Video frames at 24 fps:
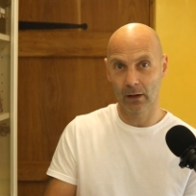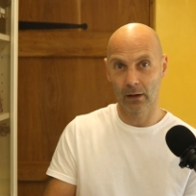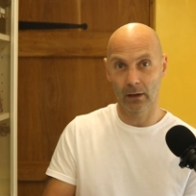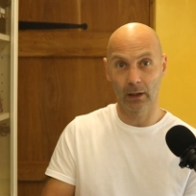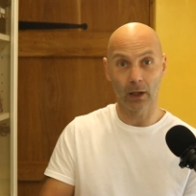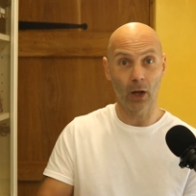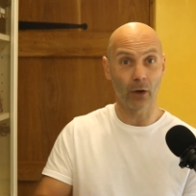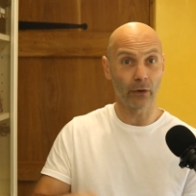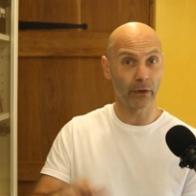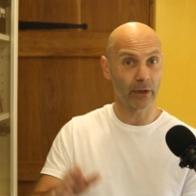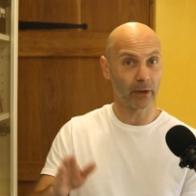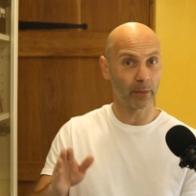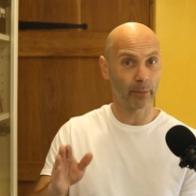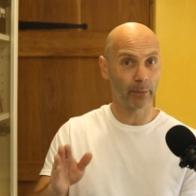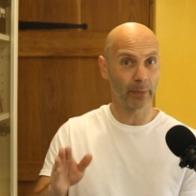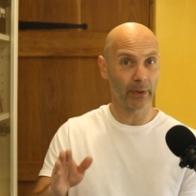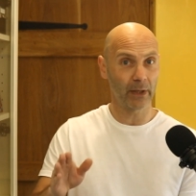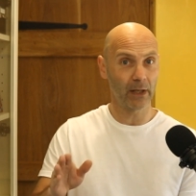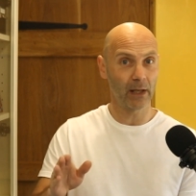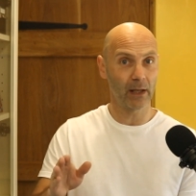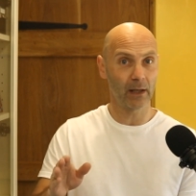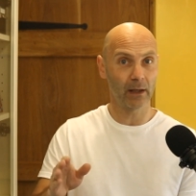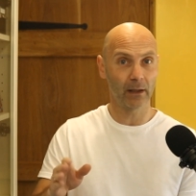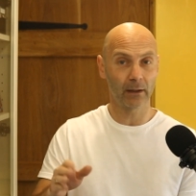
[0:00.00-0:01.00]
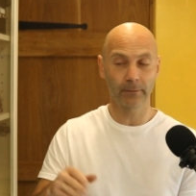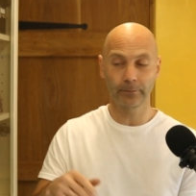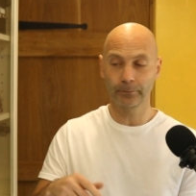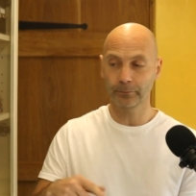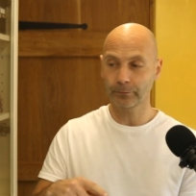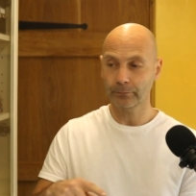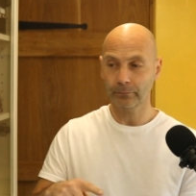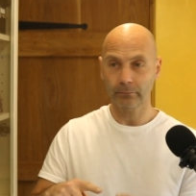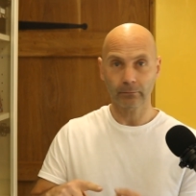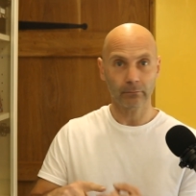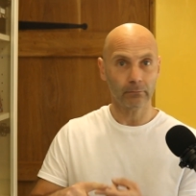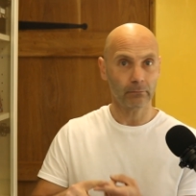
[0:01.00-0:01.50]
like being
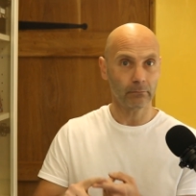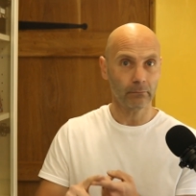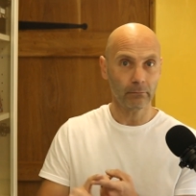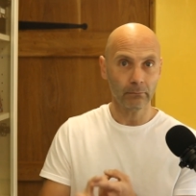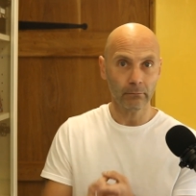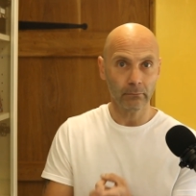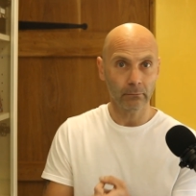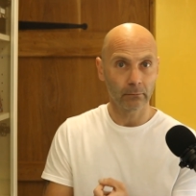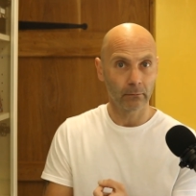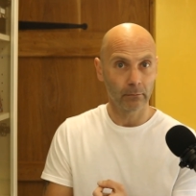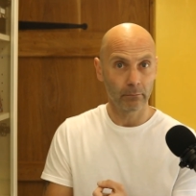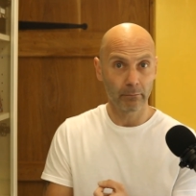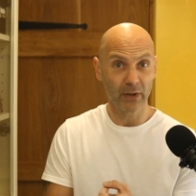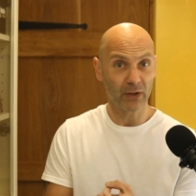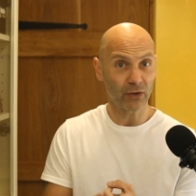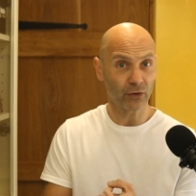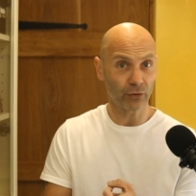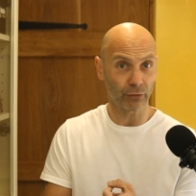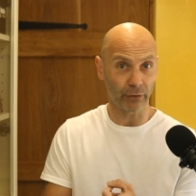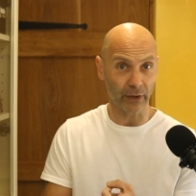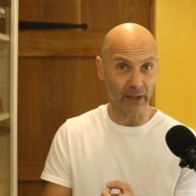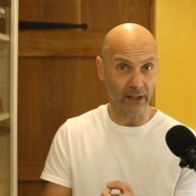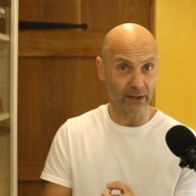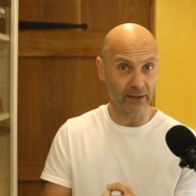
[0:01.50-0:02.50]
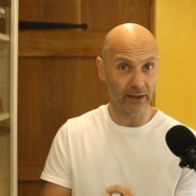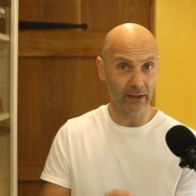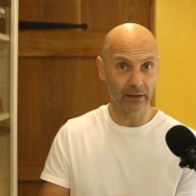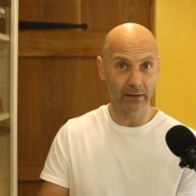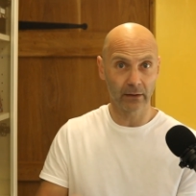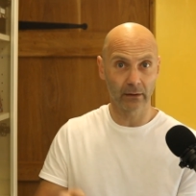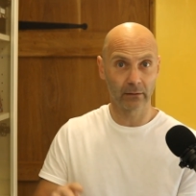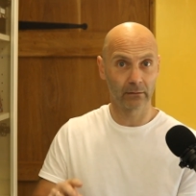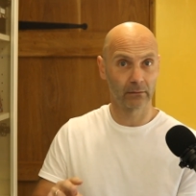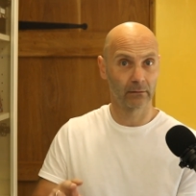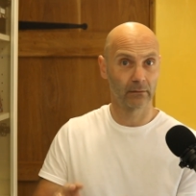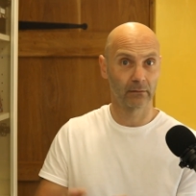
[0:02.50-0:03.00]
mistreated,